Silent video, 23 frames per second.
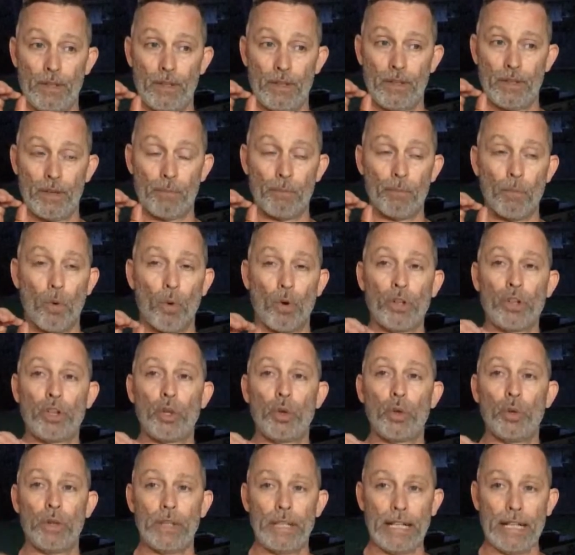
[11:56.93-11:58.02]
the more
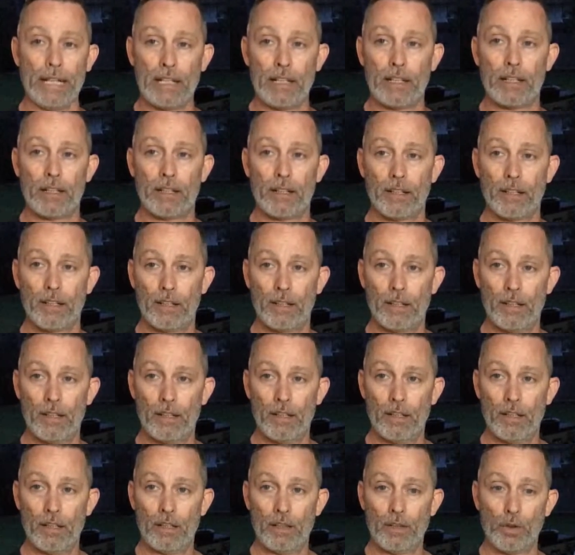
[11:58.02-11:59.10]
unique
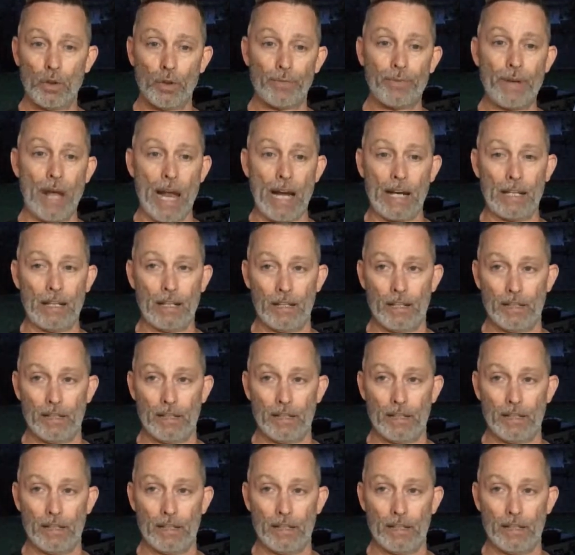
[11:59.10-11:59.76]
your fatty